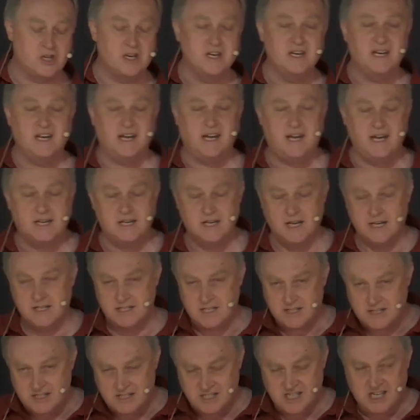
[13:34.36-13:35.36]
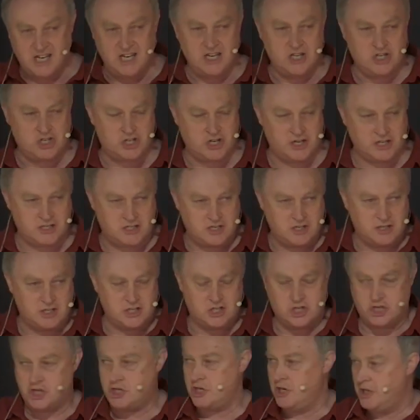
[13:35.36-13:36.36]
the need to teach it to the
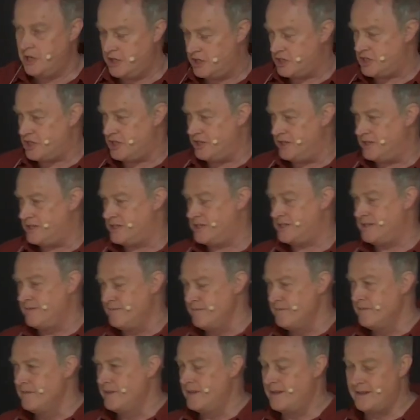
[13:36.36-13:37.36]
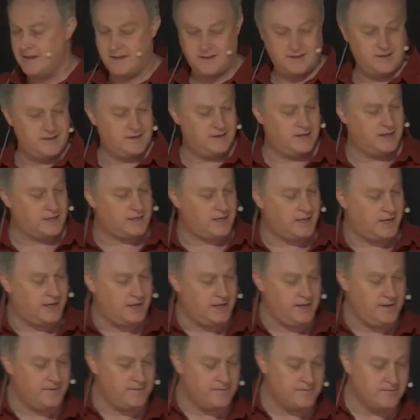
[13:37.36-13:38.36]
churches.
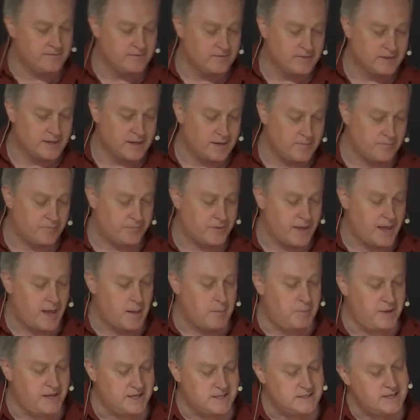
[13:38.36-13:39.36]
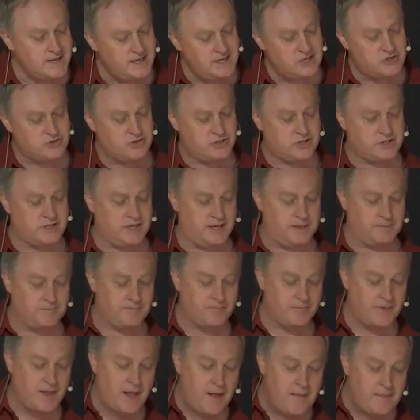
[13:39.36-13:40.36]
Okay? But isn't it interesting
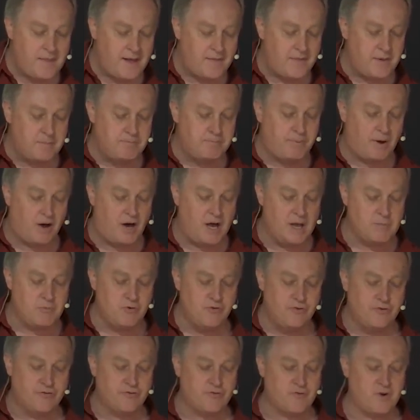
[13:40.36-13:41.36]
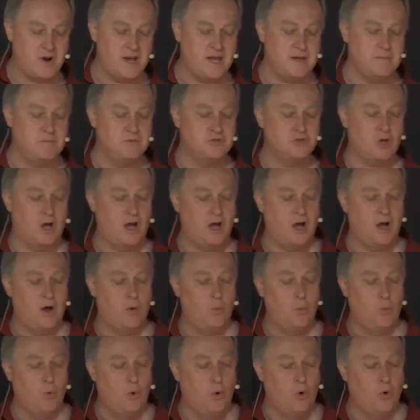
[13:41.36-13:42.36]
that the Bible frames a
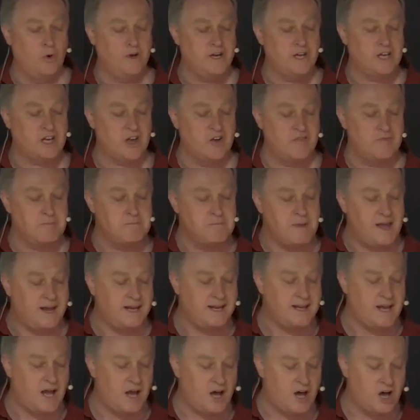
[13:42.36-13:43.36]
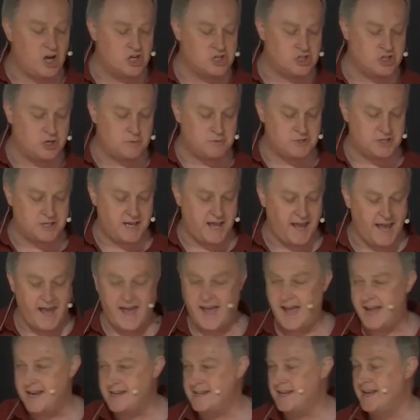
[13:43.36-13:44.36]
warning of many hardships
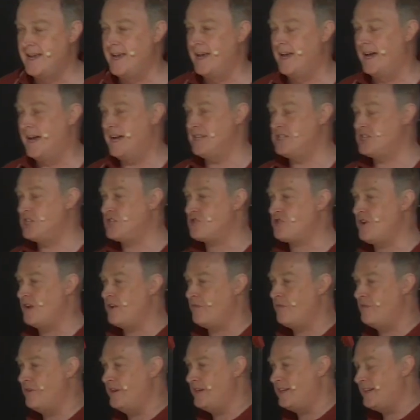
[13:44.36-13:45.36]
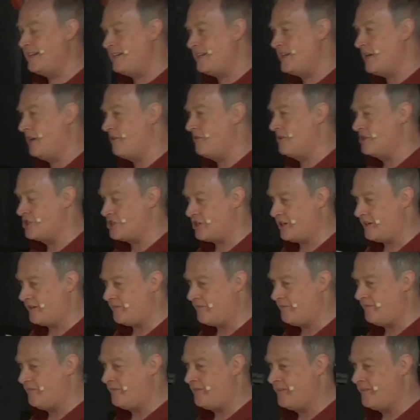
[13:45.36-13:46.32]
ahead as strengthening and encouraging?